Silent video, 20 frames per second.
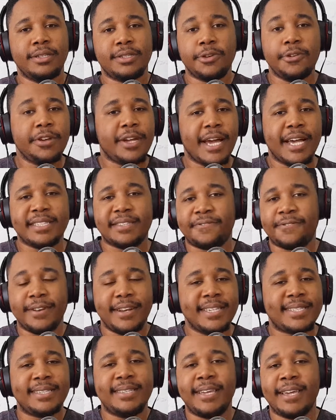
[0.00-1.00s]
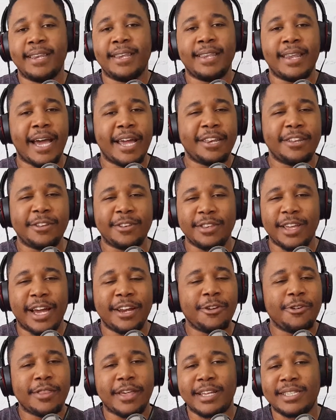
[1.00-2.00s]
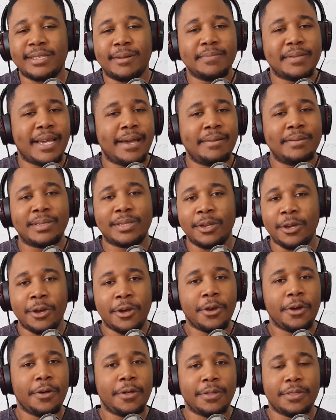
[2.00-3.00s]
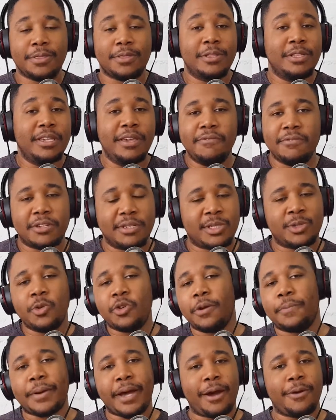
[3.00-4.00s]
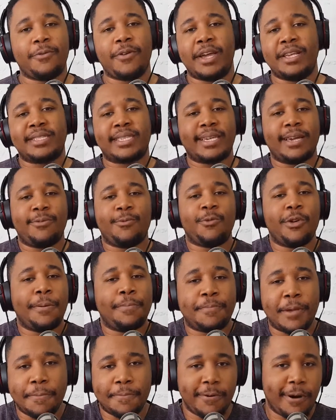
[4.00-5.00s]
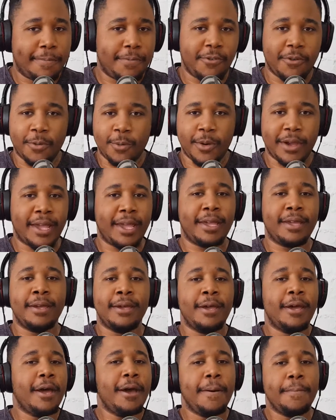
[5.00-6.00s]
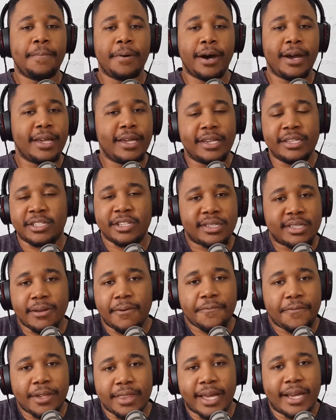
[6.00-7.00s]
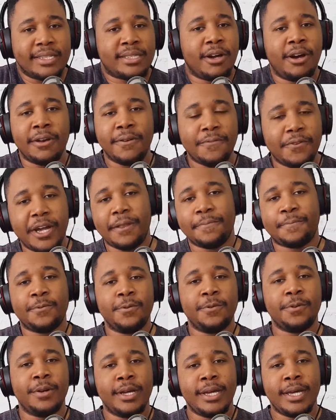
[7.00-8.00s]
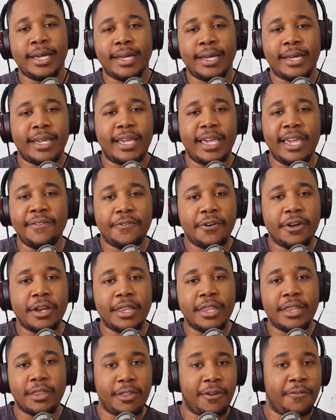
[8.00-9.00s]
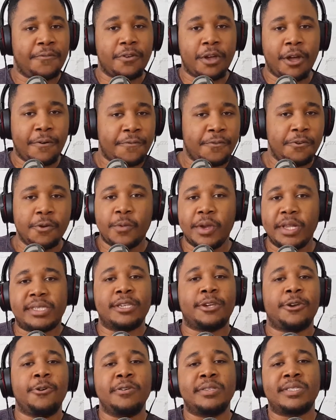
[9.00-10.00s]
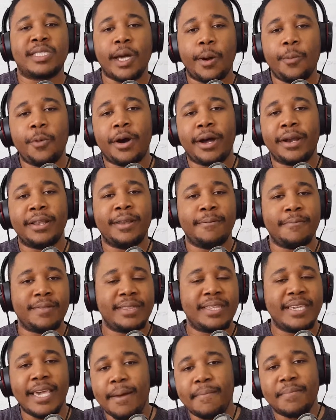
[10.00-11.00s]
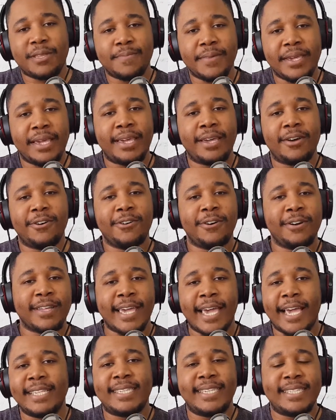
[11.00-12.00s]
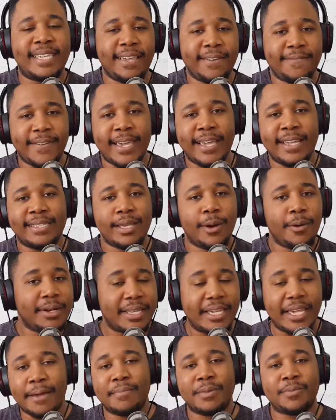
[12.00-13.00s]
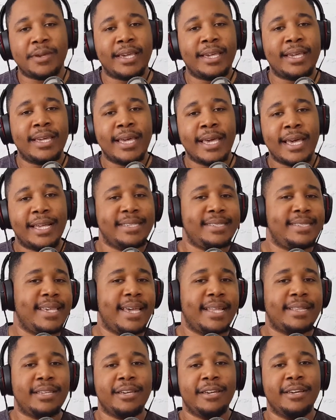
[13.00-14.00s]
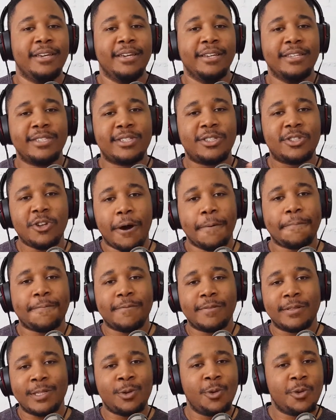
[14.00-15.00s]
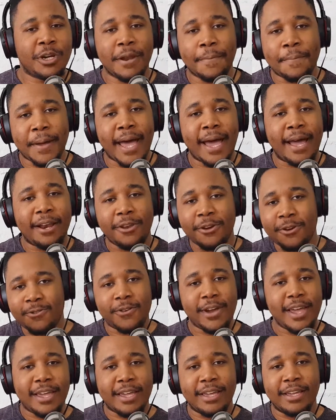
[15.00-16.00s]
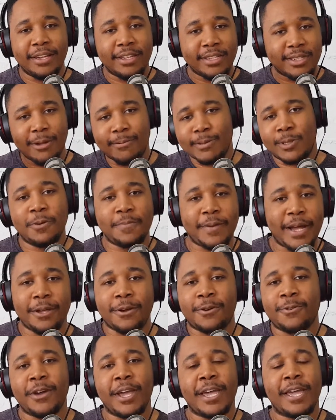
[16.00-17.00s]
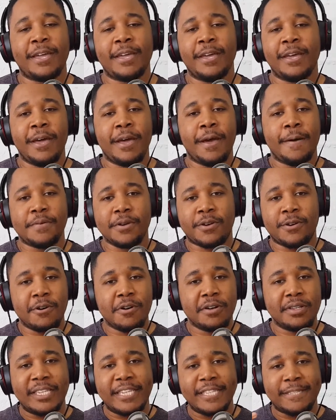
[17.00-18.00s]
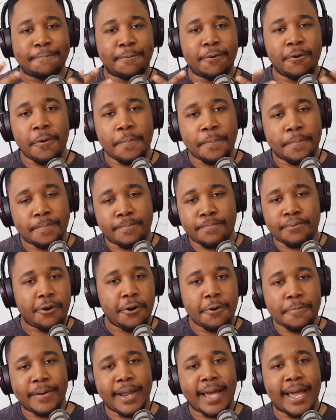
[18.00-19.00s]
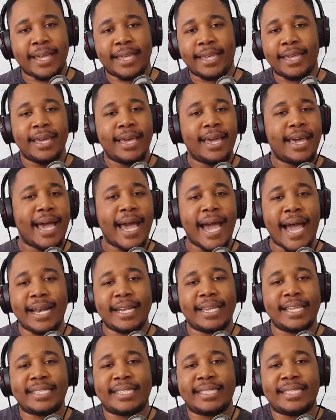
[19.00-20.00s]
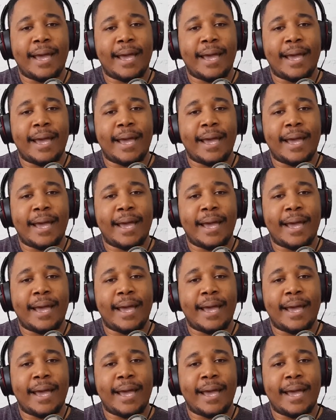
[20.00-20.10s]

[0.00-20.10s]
sorry guys if you're listening, I know that sometimes even just talking about race can rub people up the wrong way, but it's just something that's unavoidable. Even a few weeks ago, someone DM'd me on KCTV, someone DM'd me and said, stop talking about Lecrae. Stop talking about Lecrae because he's pro-black and it's